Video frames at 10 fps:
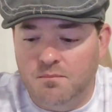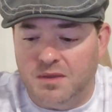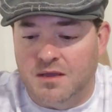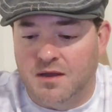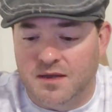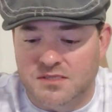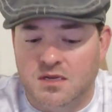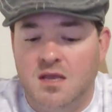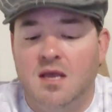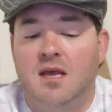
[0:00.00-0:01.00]

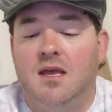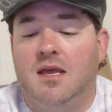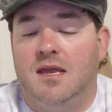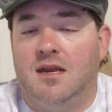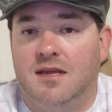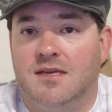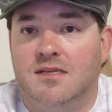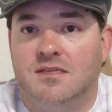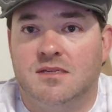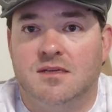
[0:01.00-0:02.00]
because it
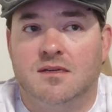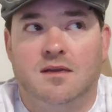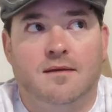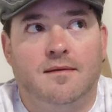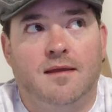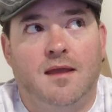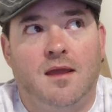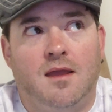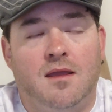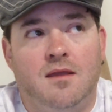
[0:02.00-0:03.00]
is
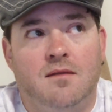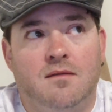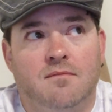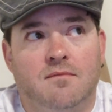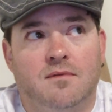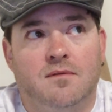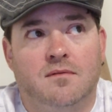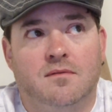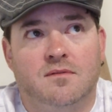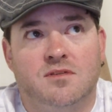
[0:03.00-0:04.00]
a
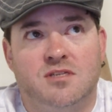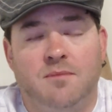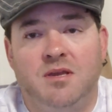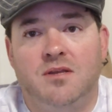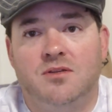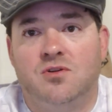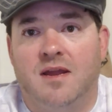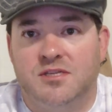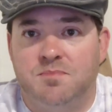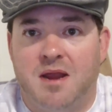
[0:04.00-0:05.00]

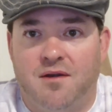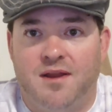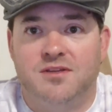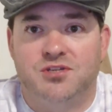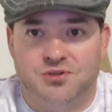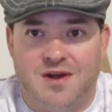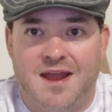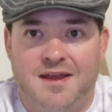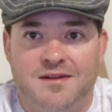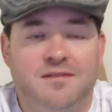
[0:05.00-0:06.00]
semi-transparent
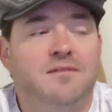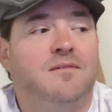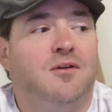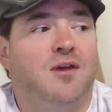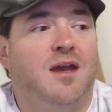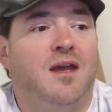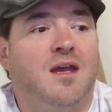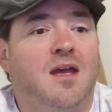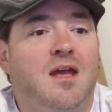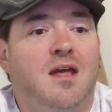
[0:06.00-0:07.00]
strand, okay,
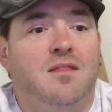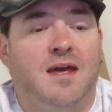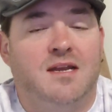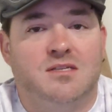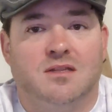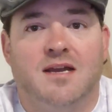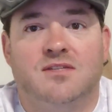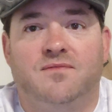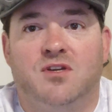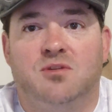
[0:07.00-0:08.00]
that is
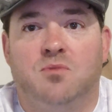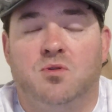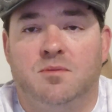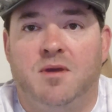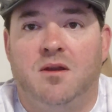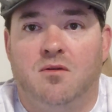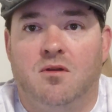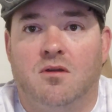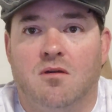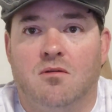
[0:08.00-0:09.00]
less visible depending
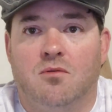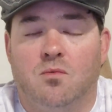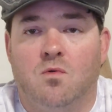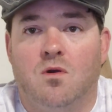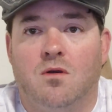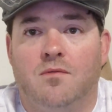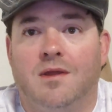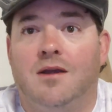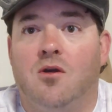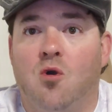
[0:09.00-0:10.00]
on the color of the water
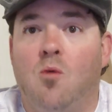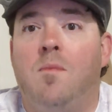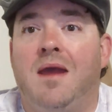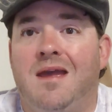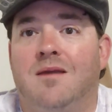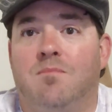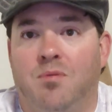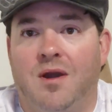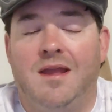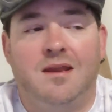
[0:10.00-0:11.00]
than an opaque
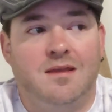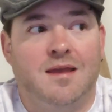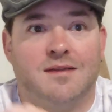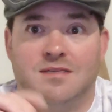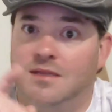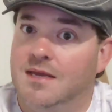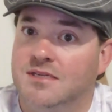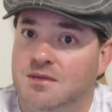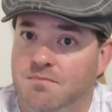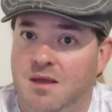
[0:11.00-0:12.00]
braid, as thin
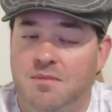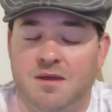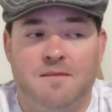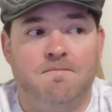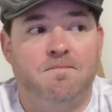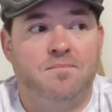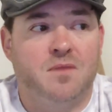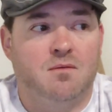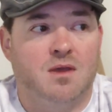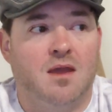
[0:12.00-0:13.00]
as it may be,
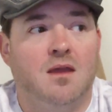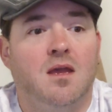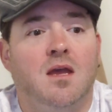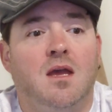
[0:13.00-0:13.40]
okay.